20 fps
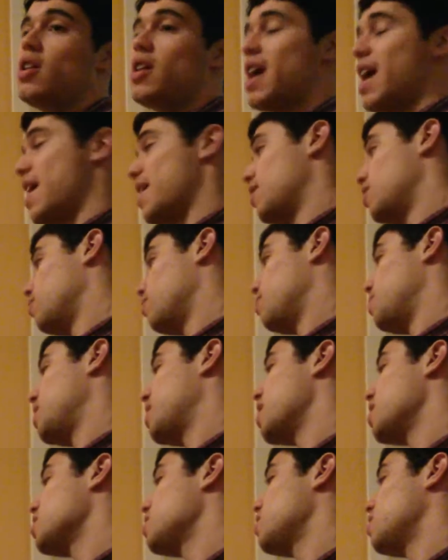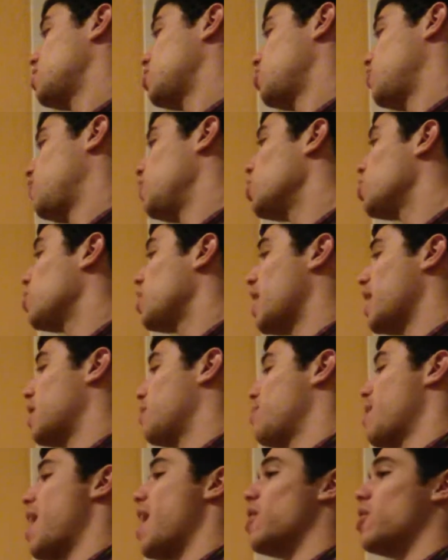And because of the spear-like
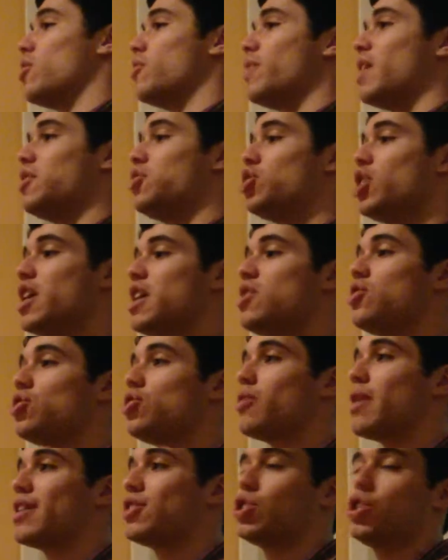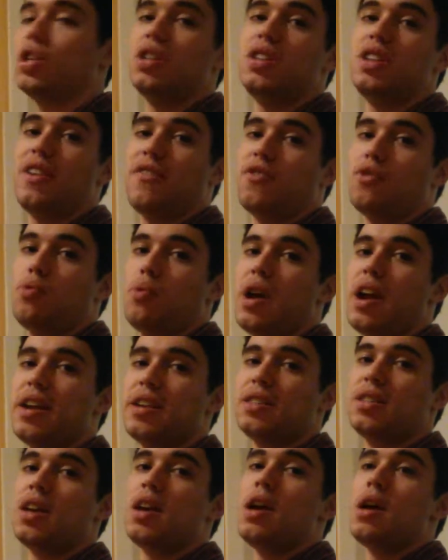pattern, they change direction in different
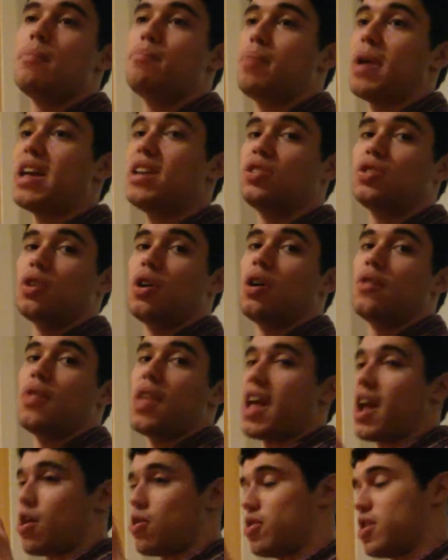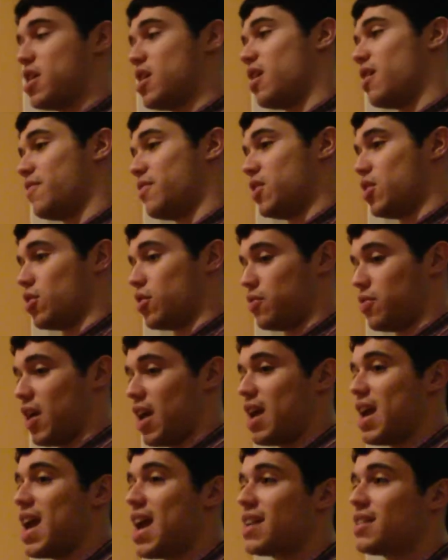ways based on the area of the earth
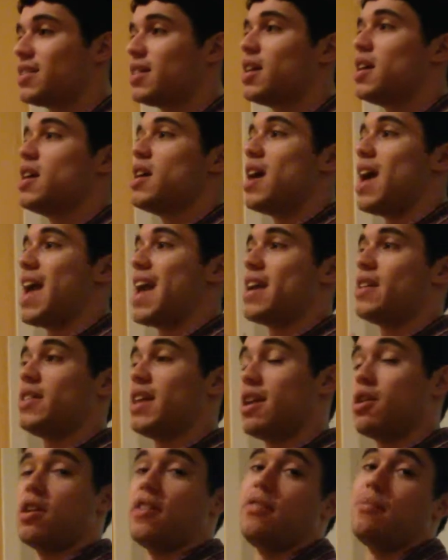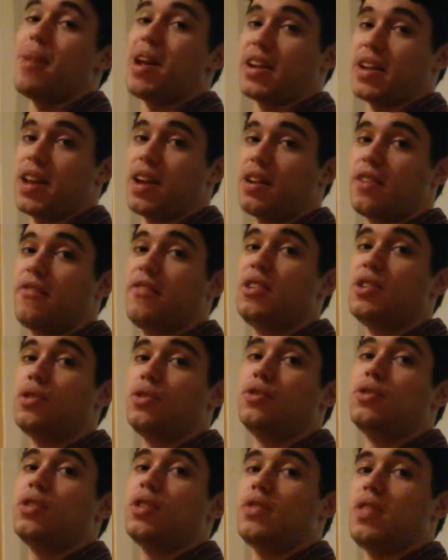they hit, and the area of the magnetic
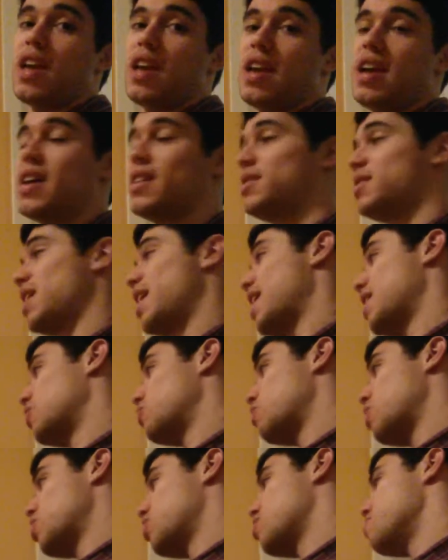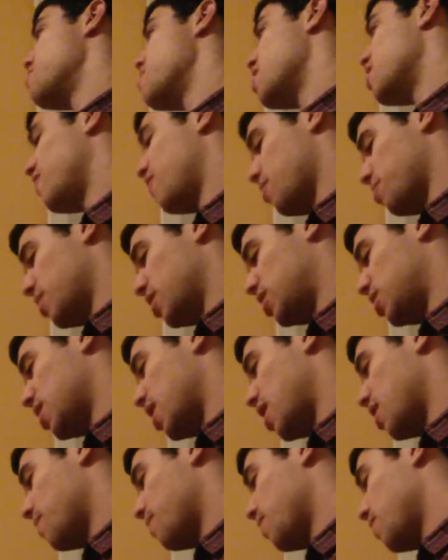field they hit, and where they're emitted from the
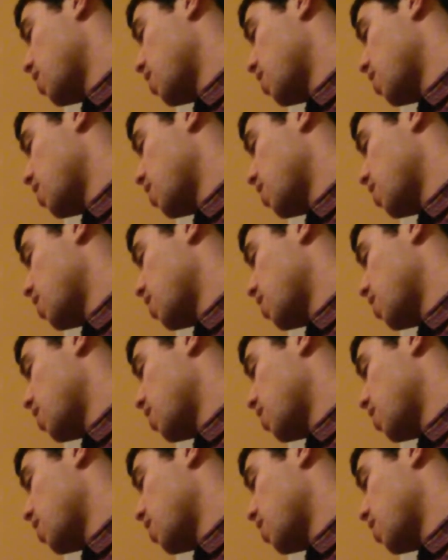sun.